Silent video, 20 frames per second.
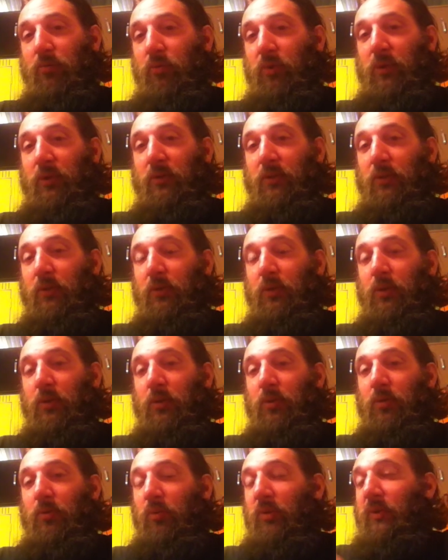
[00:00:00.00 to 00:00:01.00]

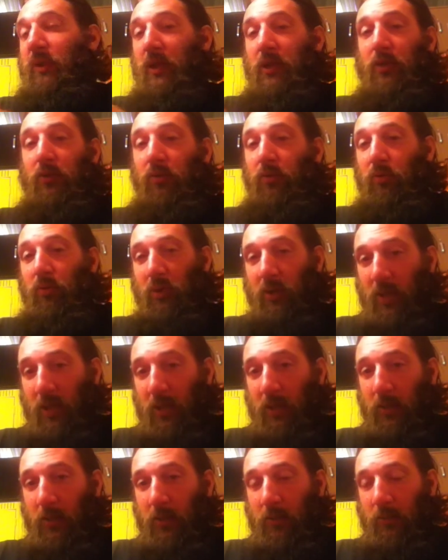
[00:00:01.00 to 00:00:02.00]
with anger or
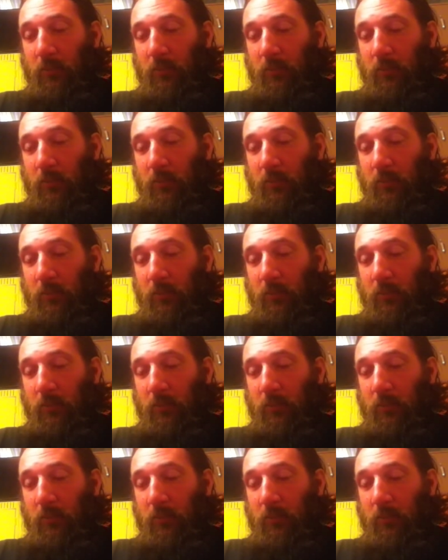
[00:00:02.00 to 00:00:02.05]
hate.